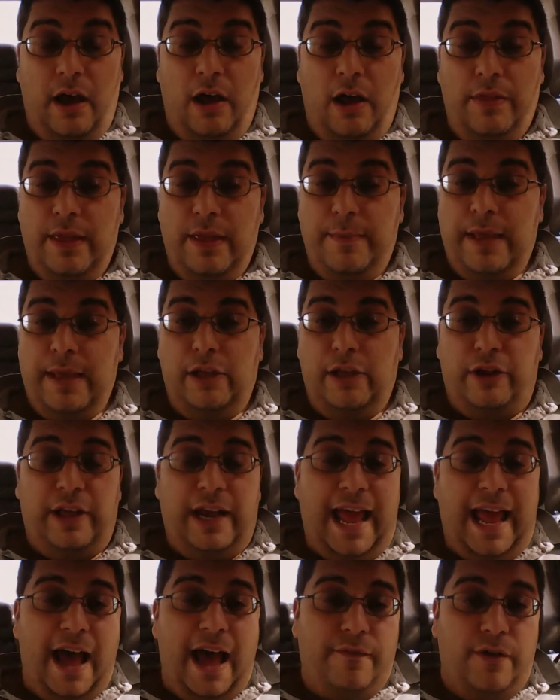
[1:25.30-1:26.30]
they may look
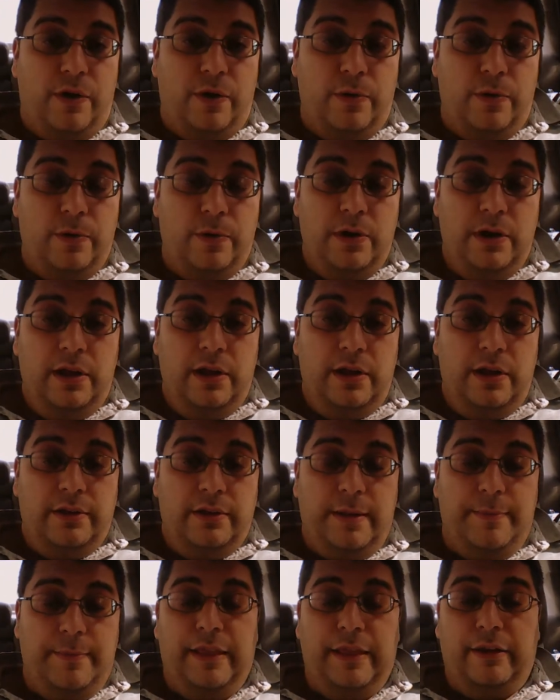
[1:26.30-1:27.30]
at Avo,
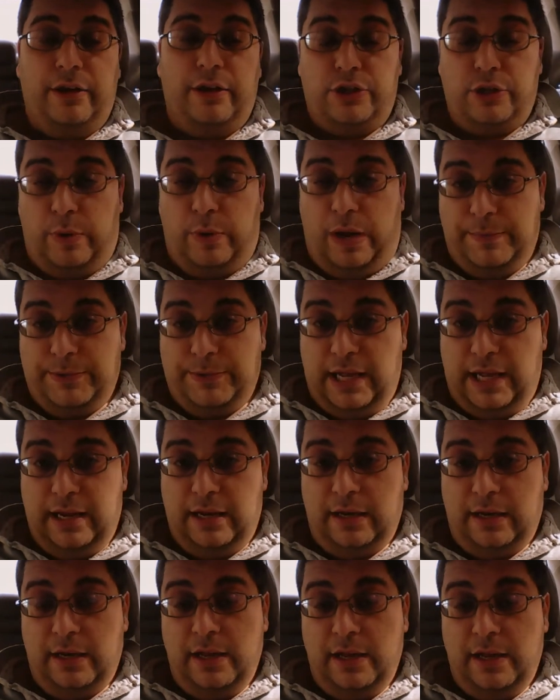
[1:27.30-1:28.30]
they may look at your
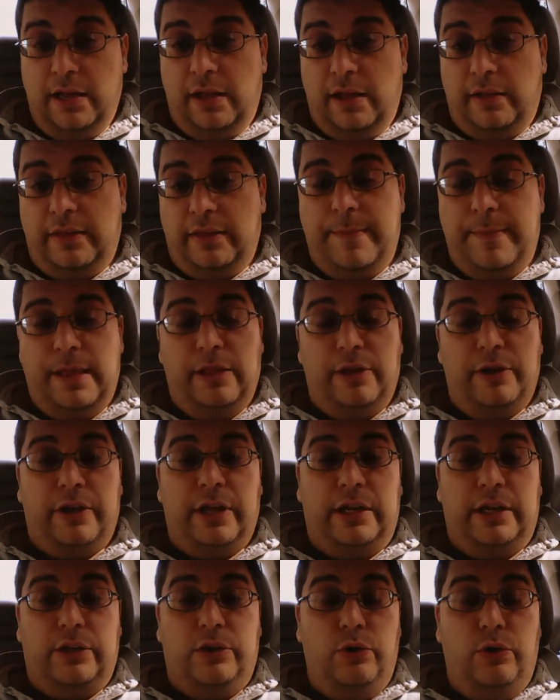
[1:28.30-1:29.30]
website, they may look
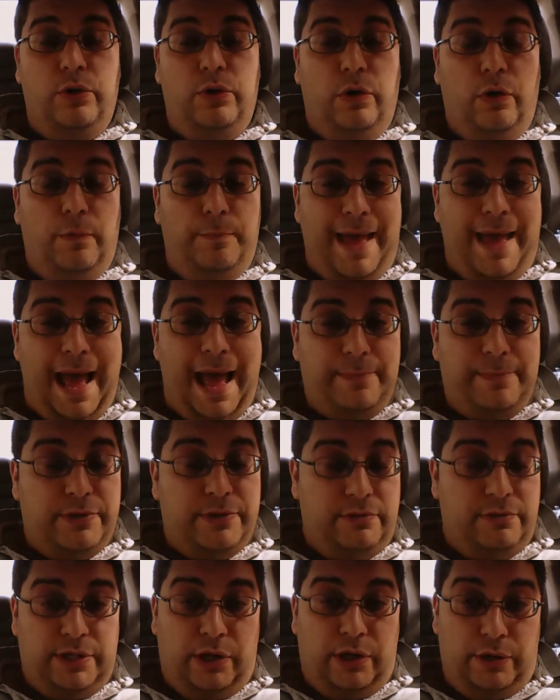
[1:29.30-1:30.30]
at Google
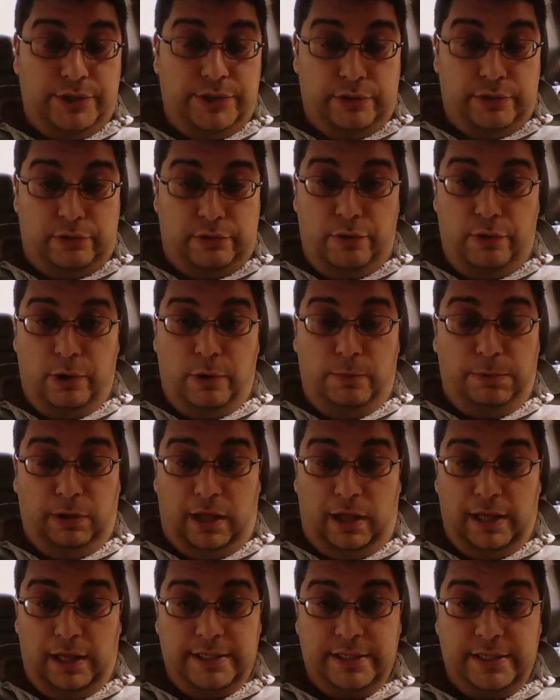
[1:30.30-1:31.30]
Maps results or Google
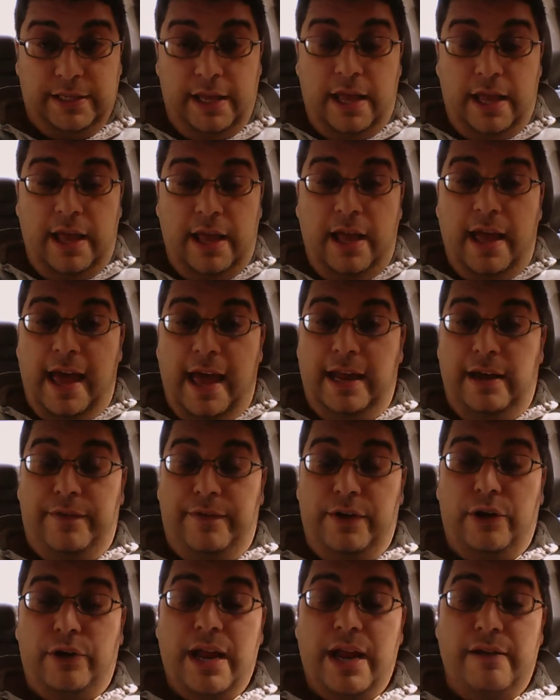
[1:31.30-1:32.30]
Plus, and if
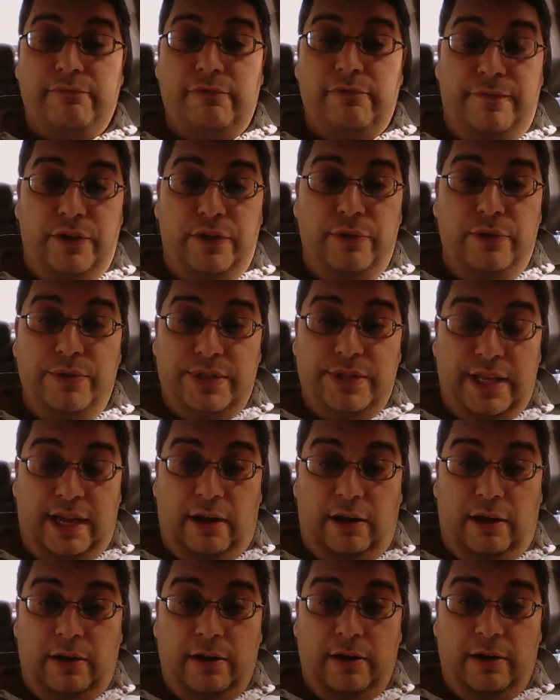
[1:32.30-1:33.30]
you don't have reviews
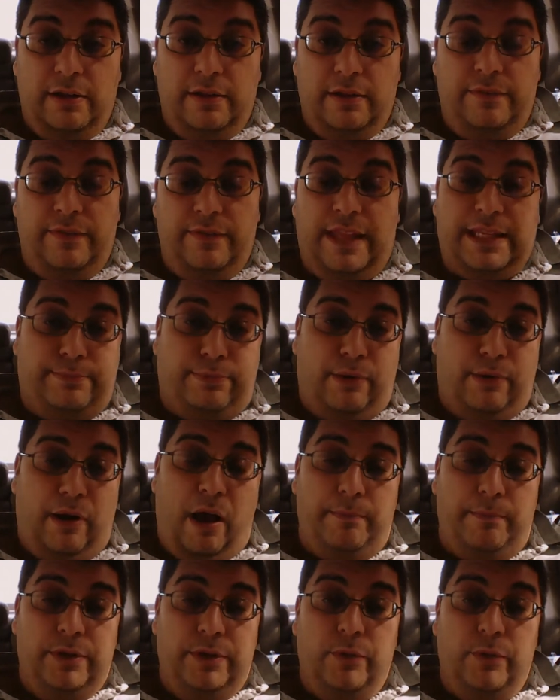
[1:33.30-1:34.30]
there, that's a
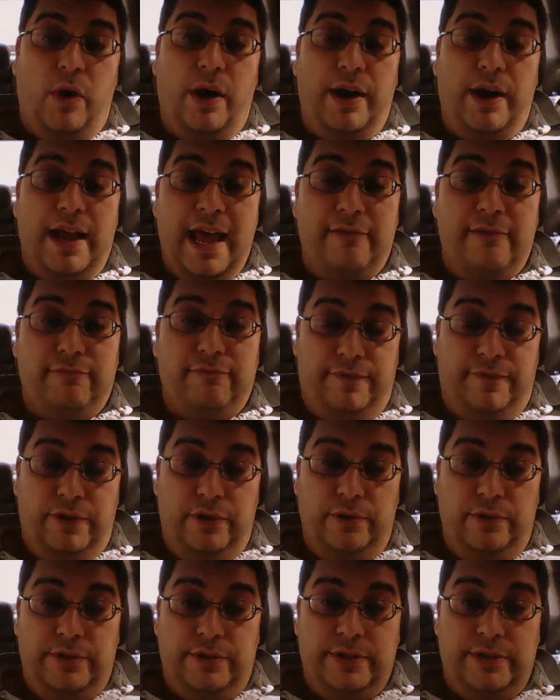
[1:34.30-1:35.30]
problem. You want to have
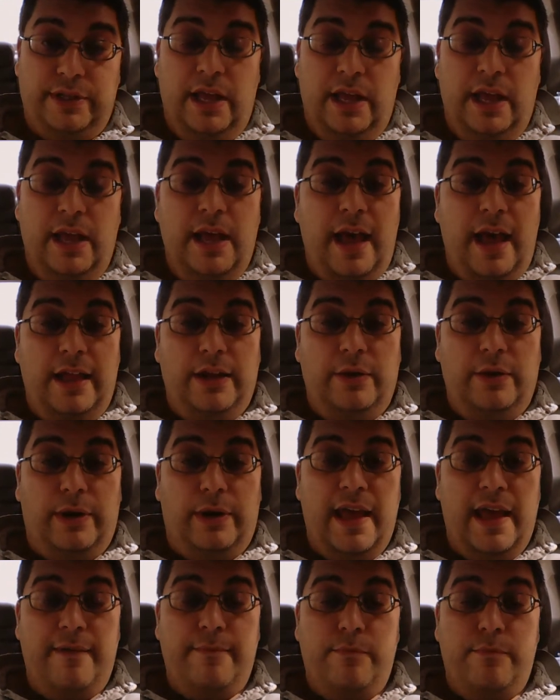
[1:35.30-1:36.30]
reviews, and you want
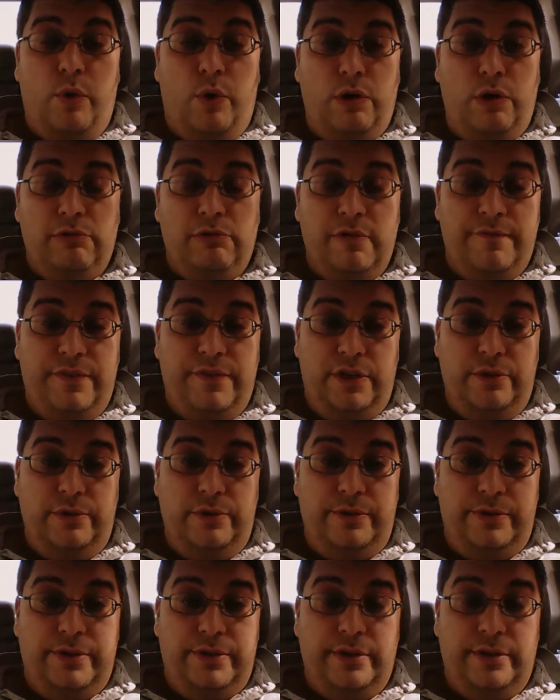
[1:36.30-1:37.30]
to have more
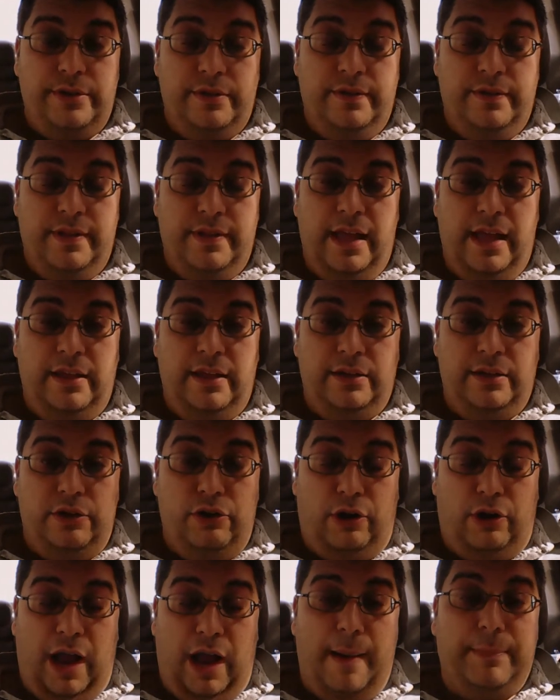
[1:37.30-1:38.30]
reviews than
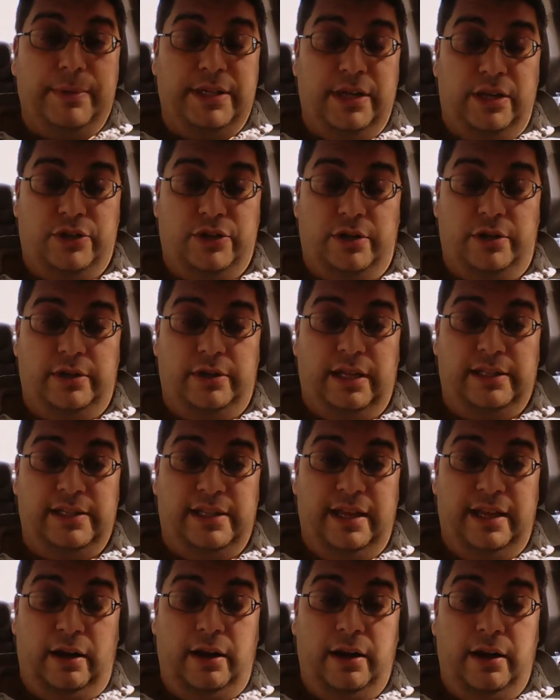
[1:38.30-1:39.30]
your competition that's
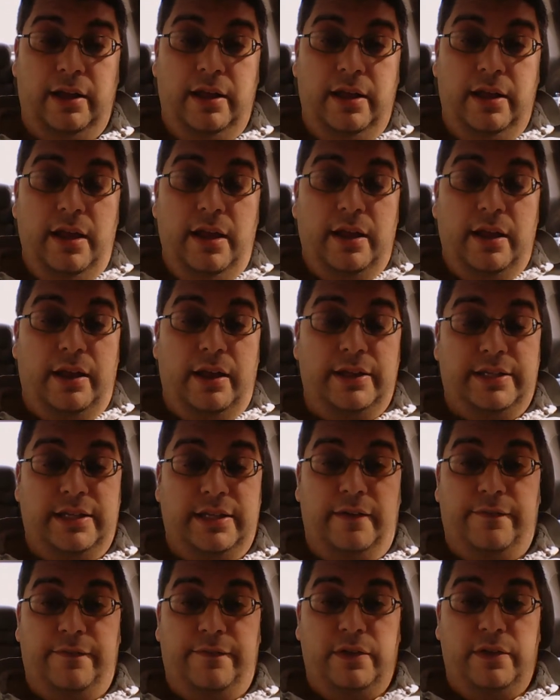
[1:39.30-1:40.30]
there. Because
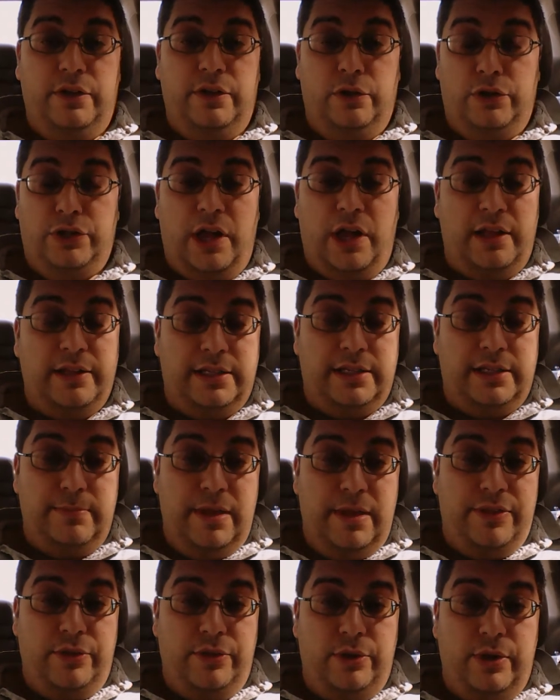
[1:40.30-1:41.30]
if you're John
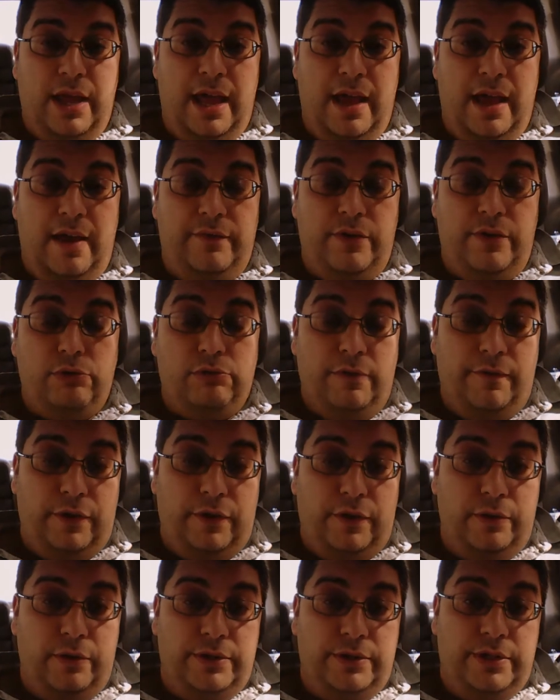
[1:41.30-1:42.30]
Smith and you have no
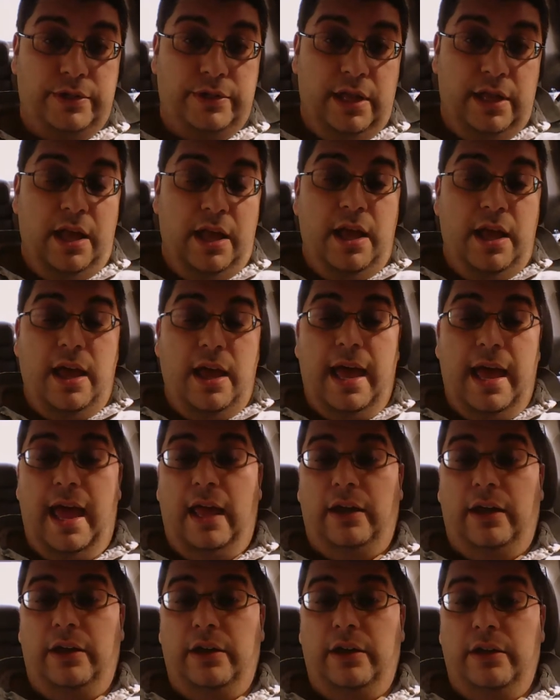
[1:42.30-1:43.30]
reviews,
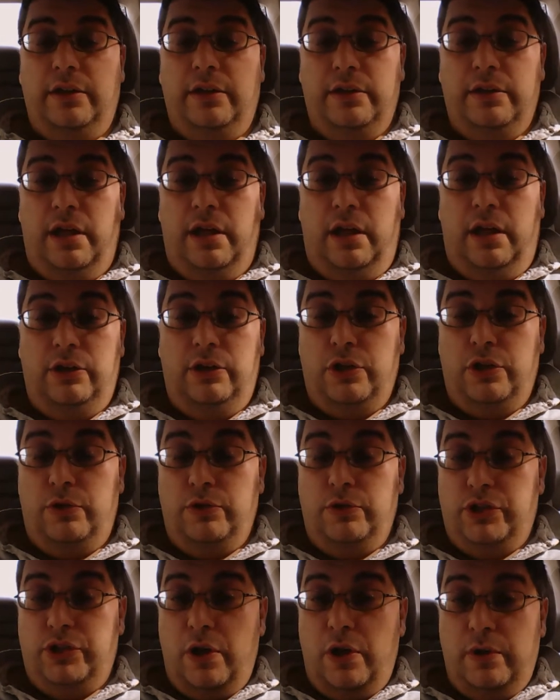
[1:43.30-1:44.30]
and
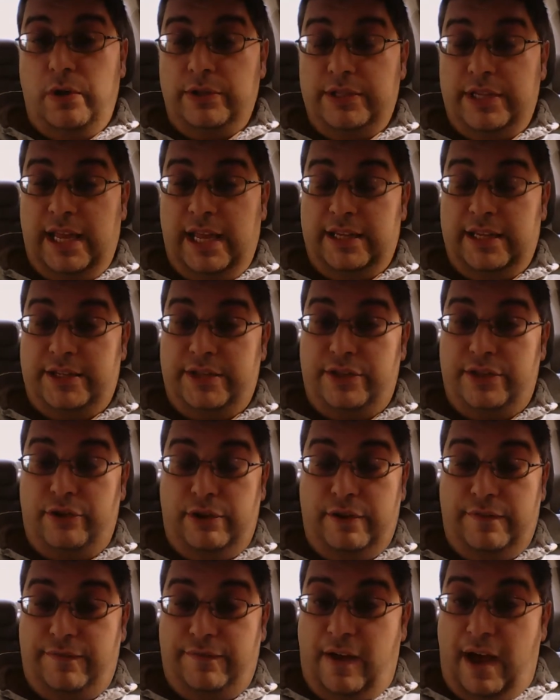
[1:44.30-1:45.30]
Joe Jones has
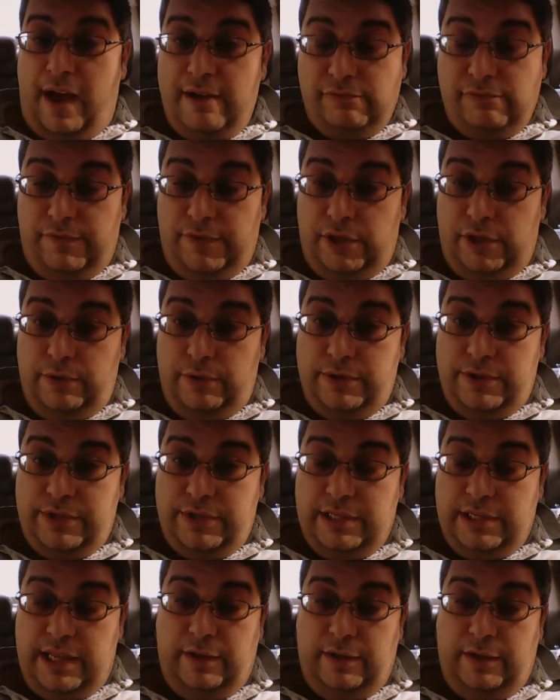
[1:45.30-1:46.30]
35
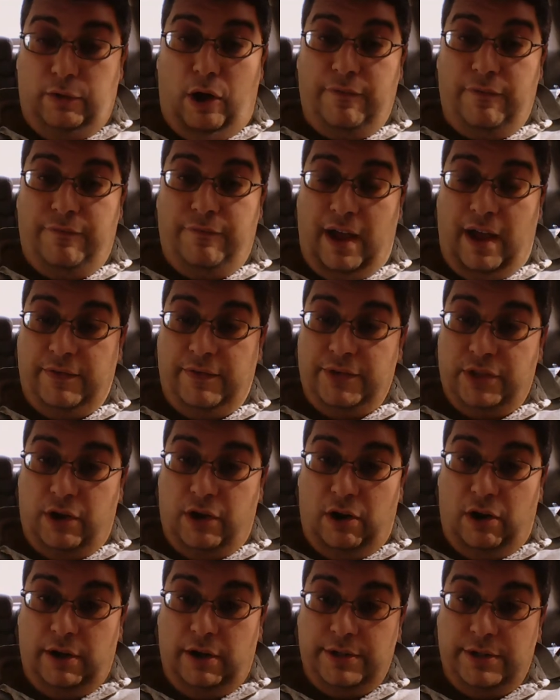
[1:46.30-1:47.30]
reviews and they're all 5
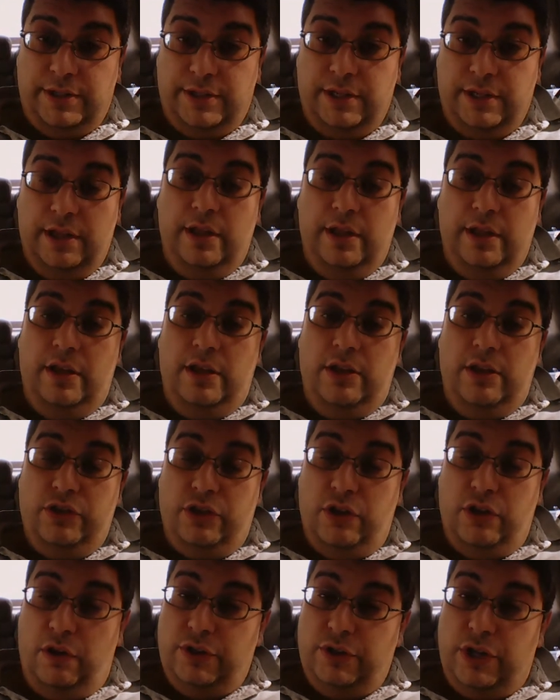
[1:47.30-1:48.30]
stars,
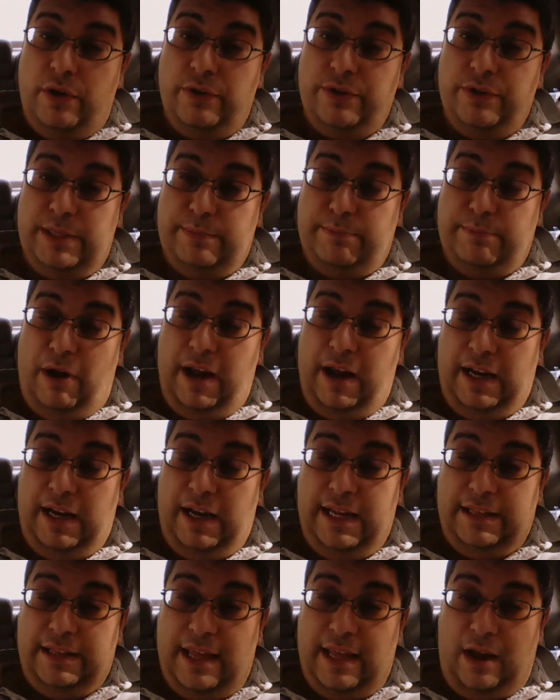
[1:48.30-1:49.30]
Joe Jones is probably going to
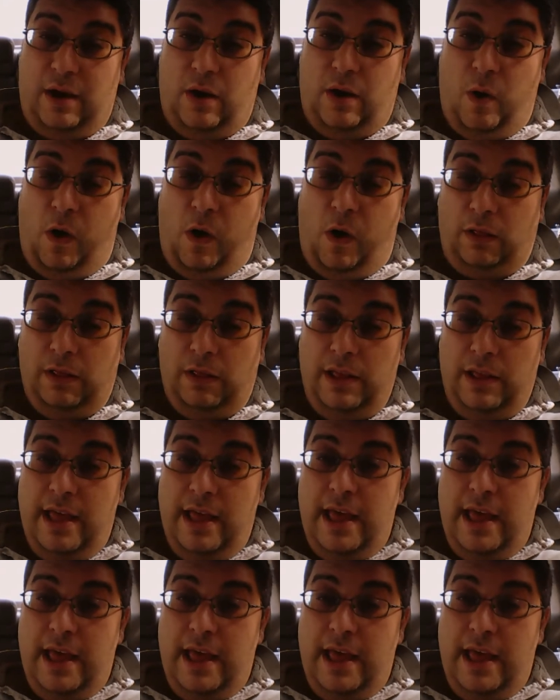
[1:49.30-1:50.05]
get that call.